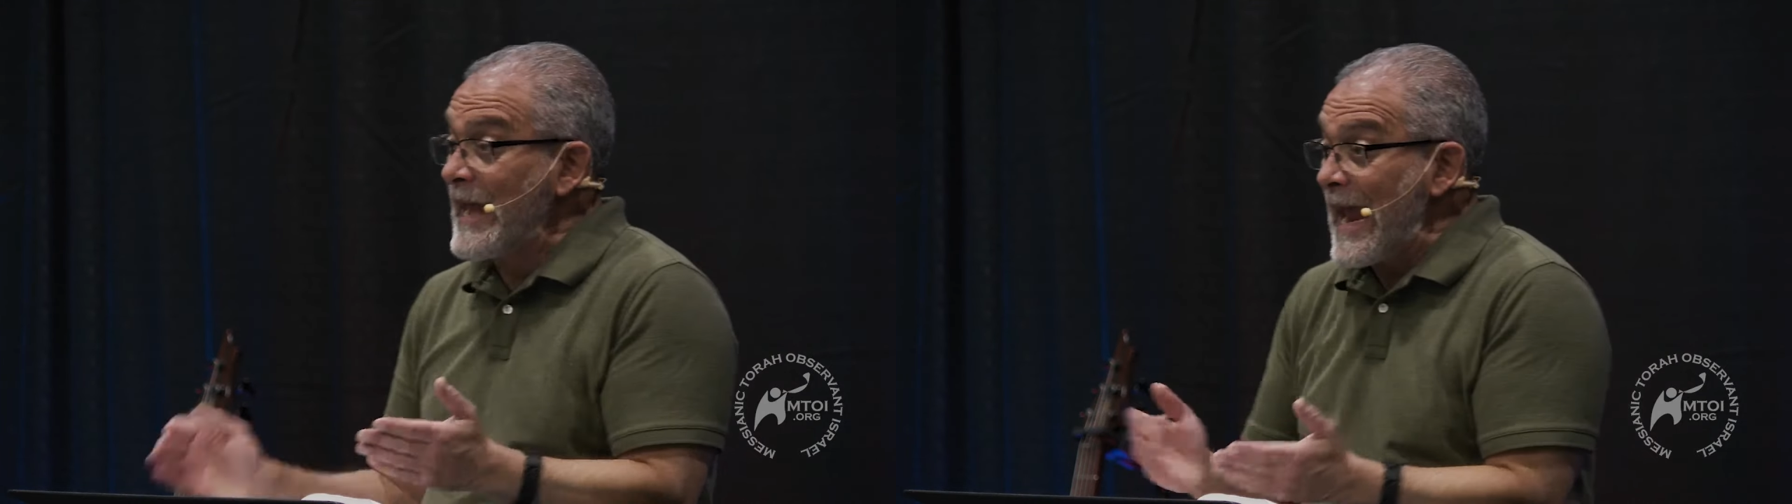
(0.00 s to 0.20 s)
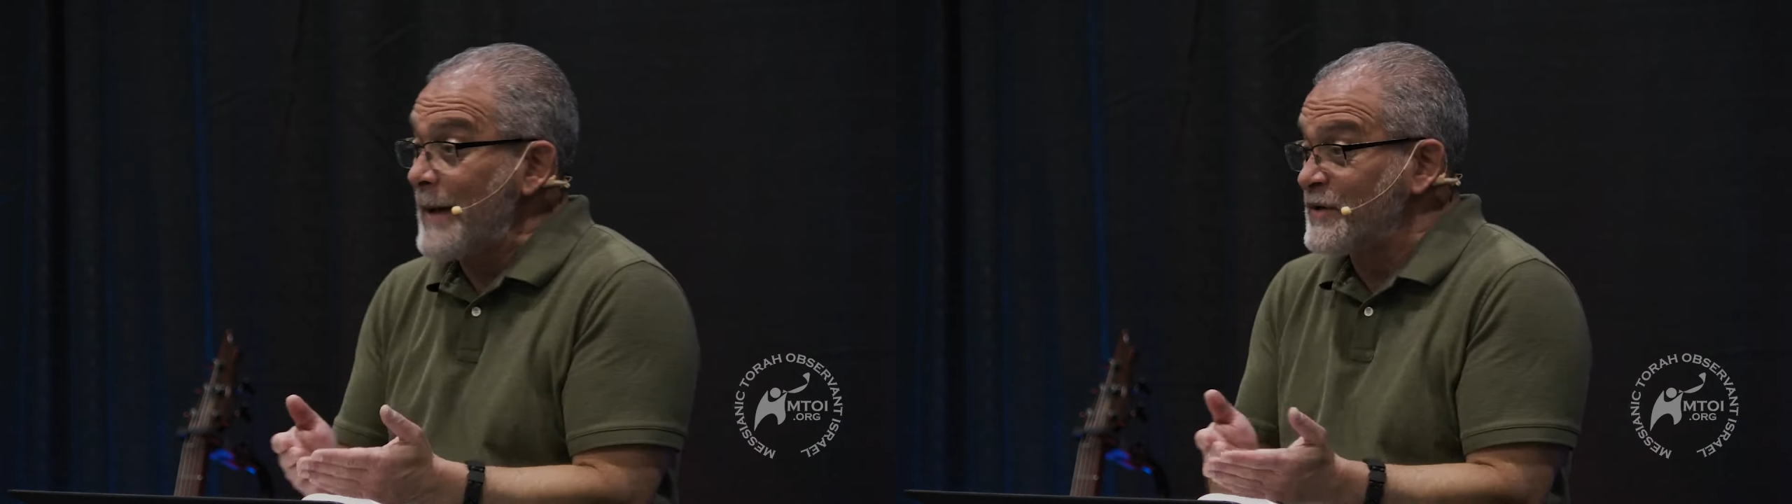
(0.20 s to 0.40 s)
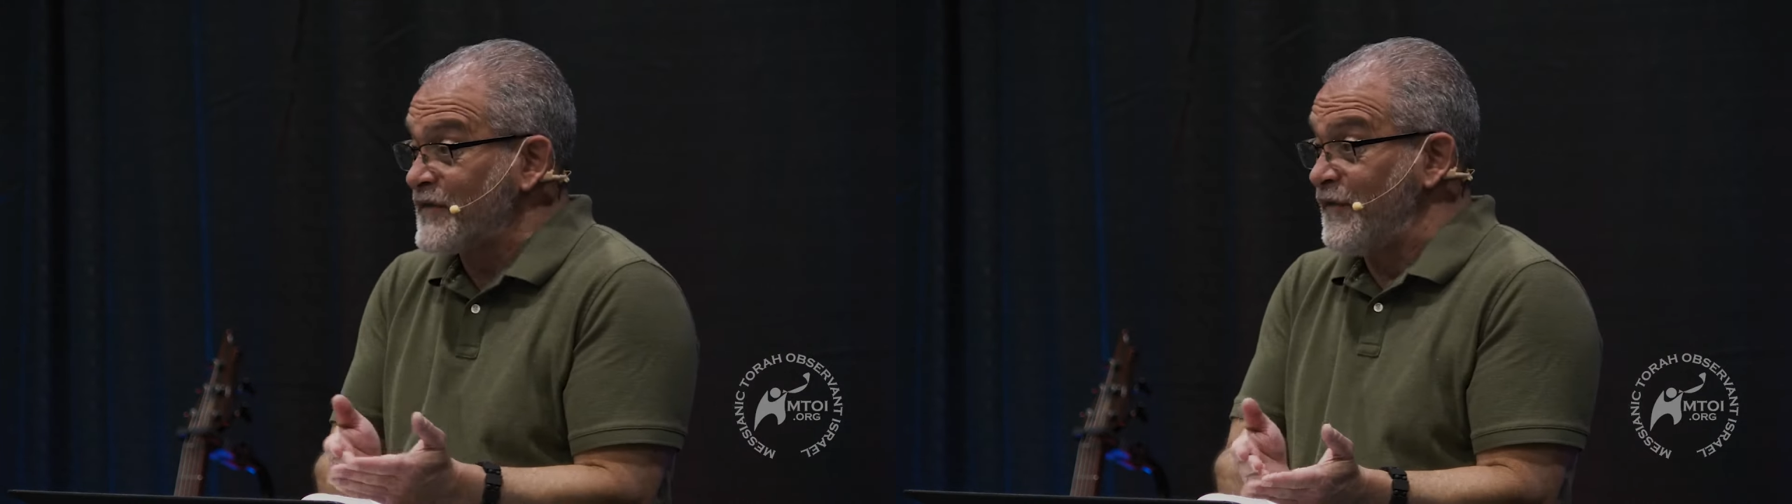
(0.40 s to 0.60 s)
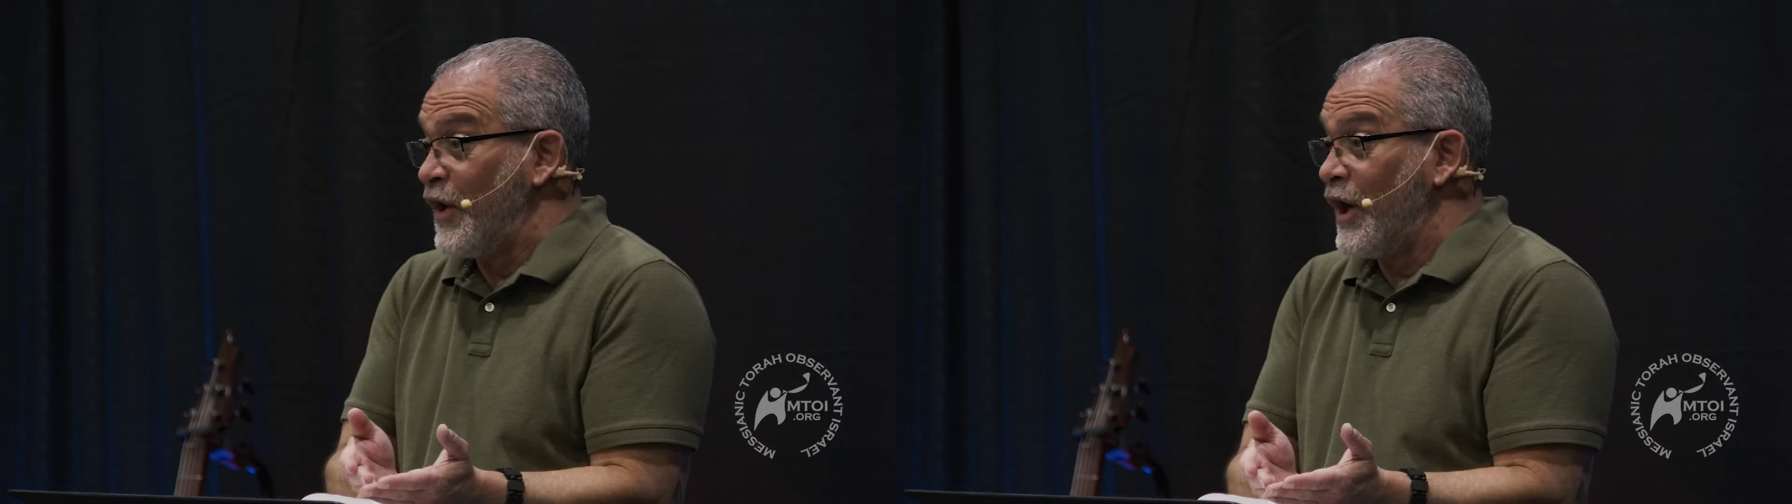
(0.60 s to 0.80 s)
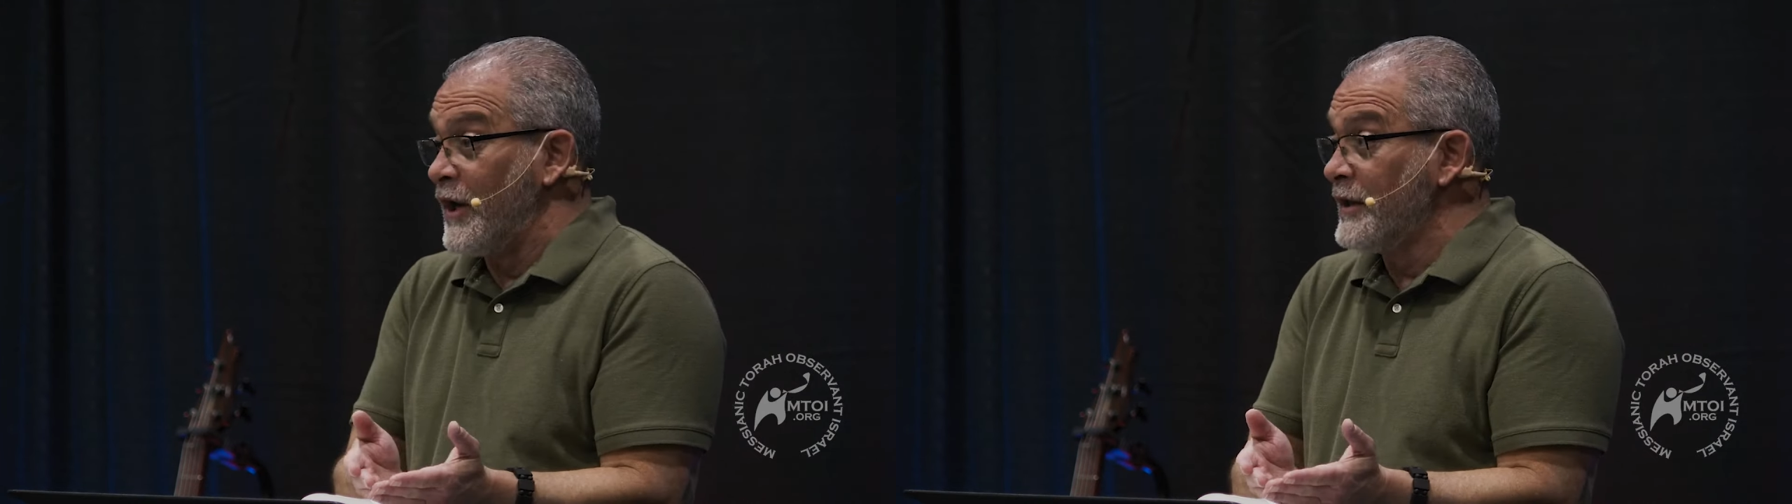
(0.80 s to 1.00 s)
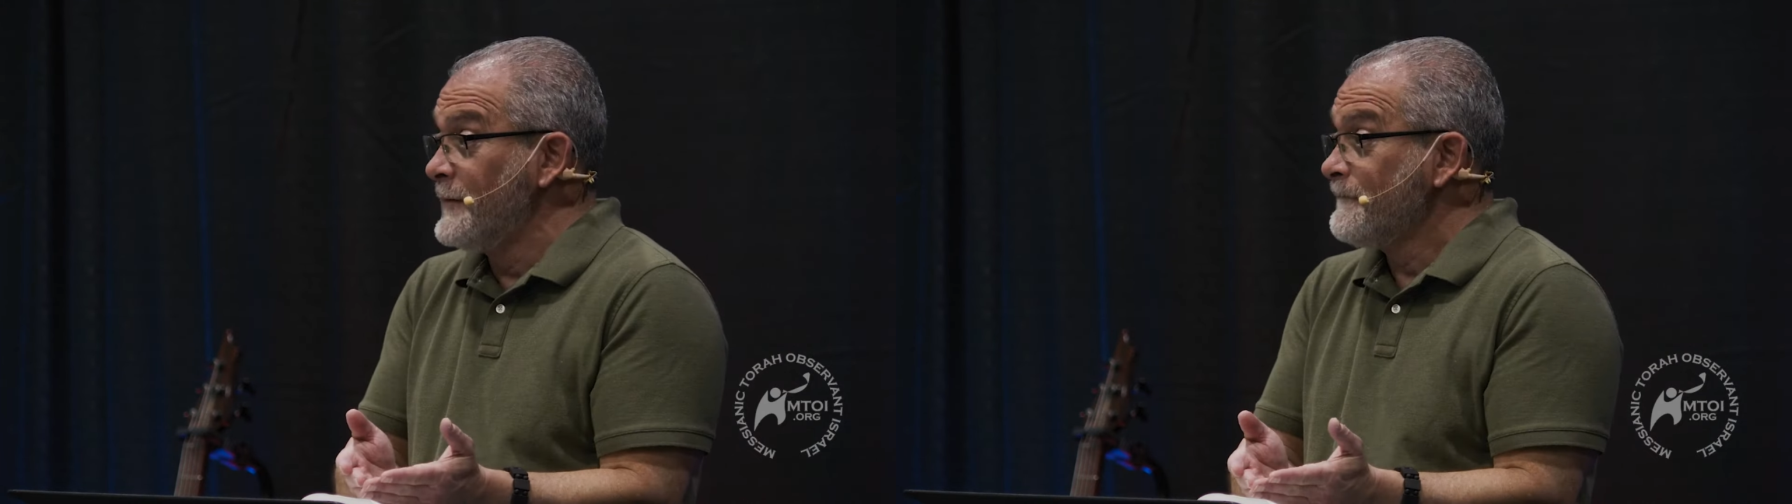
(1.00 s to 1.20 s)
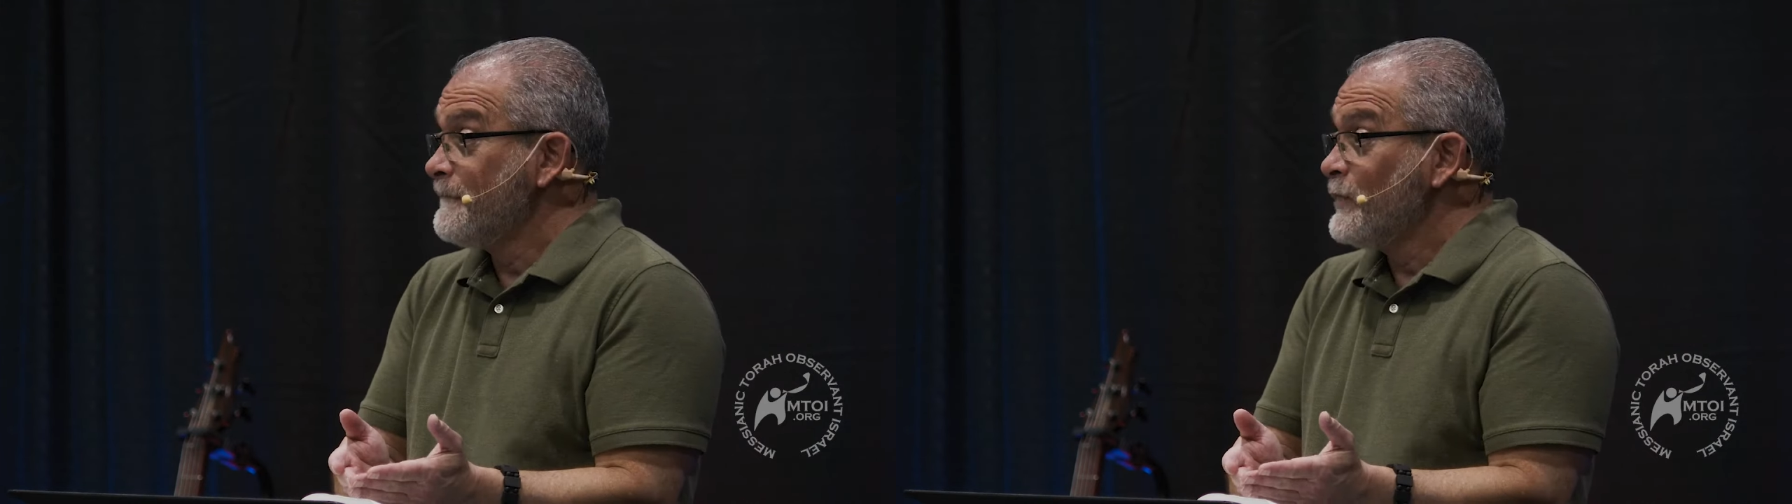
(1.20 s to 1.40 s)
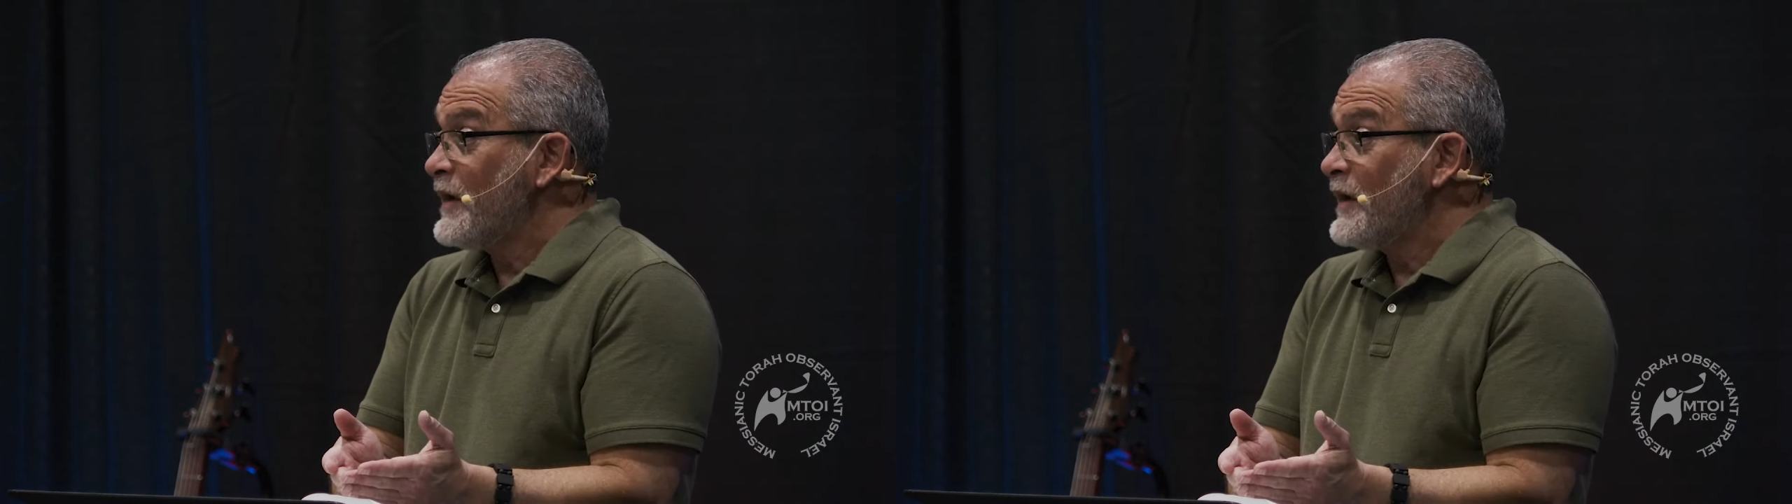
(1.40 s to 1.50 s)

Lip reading: lamps full